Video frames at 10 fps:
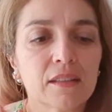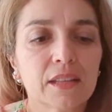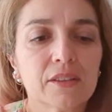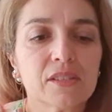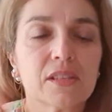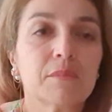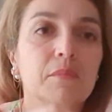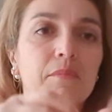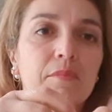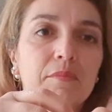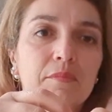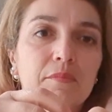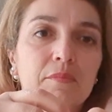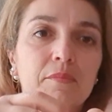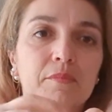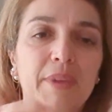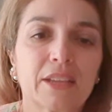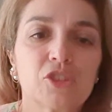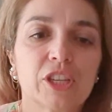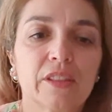there's some
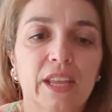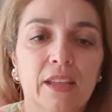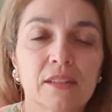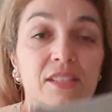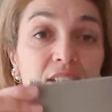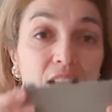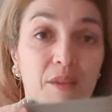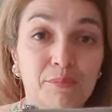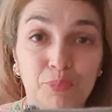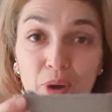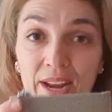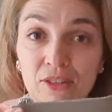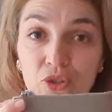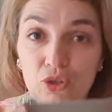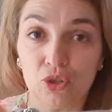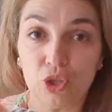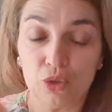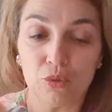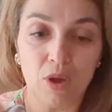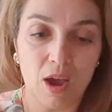packaging in there. This is a brand
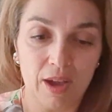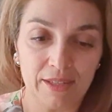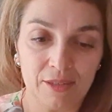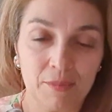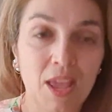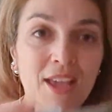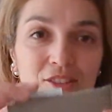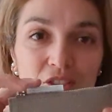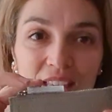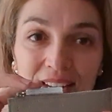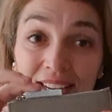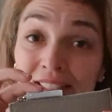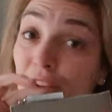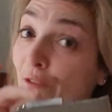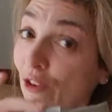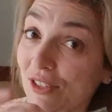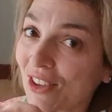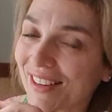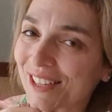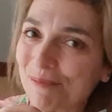new item. So that is the first
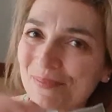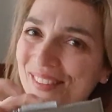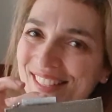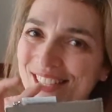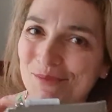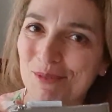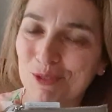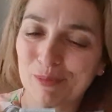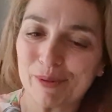item that someone will